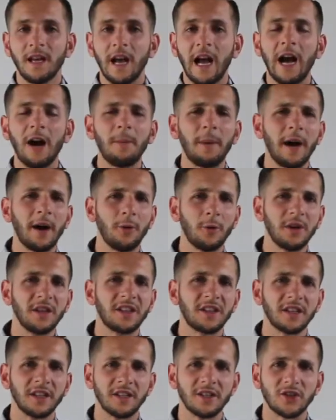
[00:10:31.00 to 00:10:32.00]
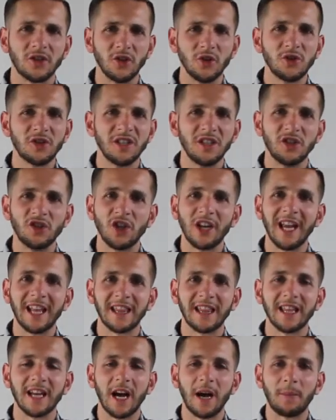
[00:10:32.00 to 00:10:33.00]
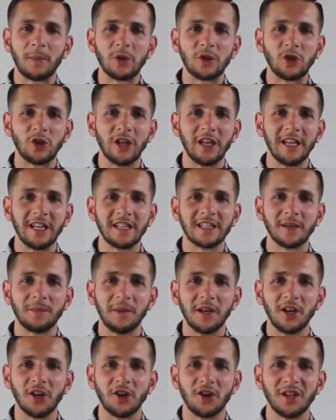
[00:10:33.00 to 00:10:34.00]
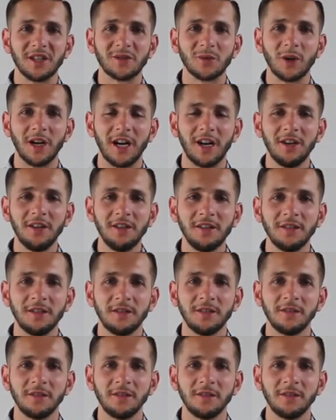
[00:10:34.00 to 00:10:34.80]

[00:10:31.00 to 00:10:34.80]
How about with uh, Suzyn? Did you get the opportunity to meet her as well?